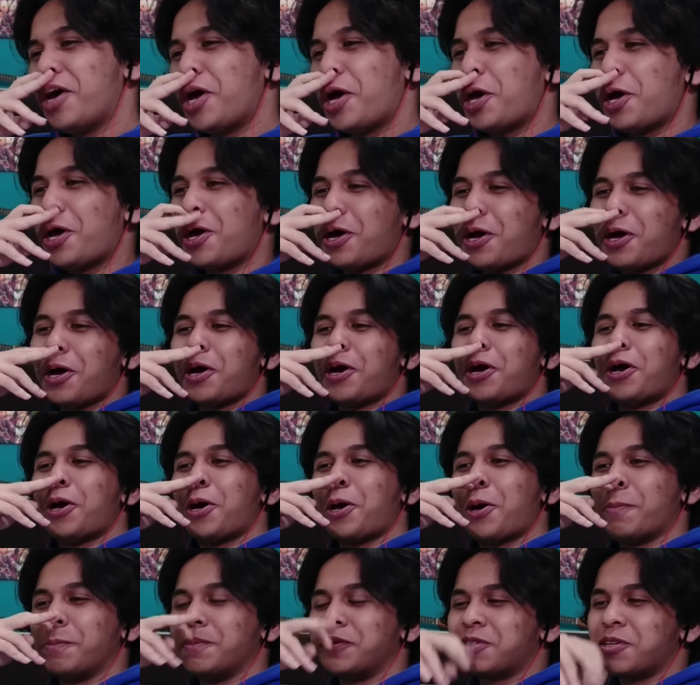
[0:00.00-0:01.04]

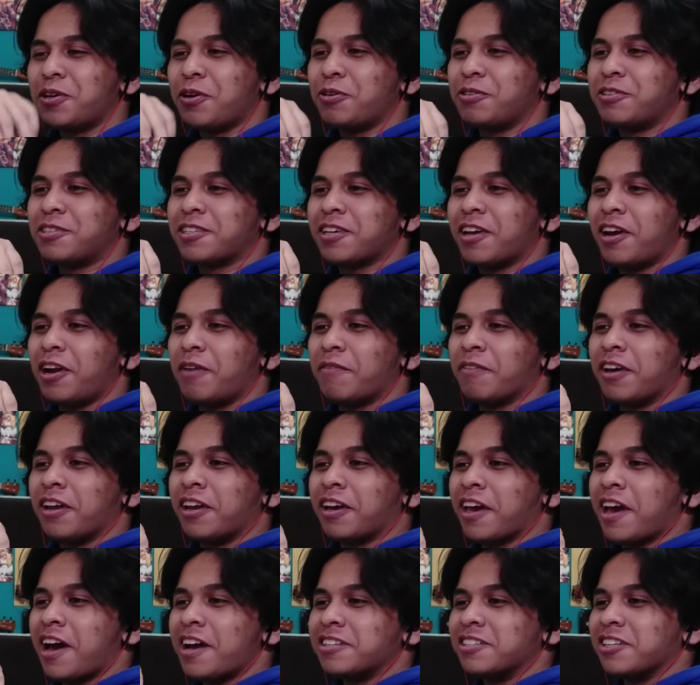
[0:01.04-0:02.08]
I'm so scared I'm gonna
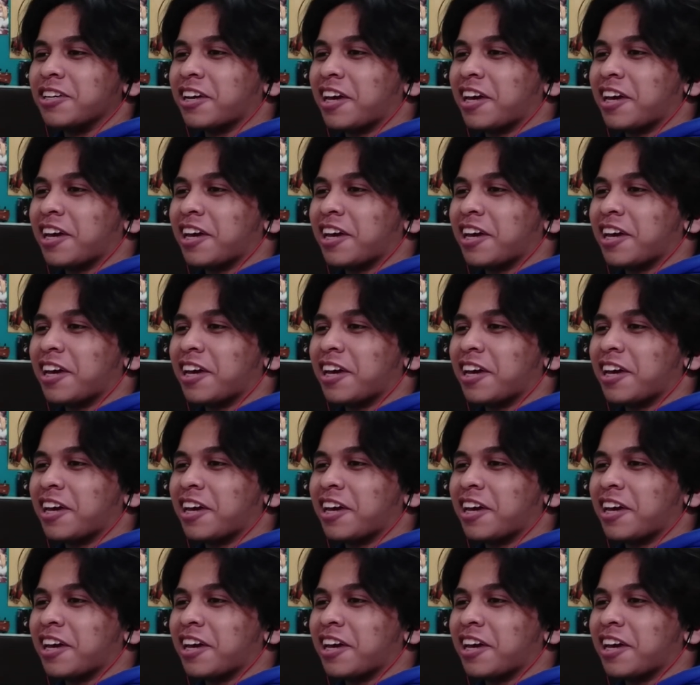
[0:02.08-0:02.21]
catch a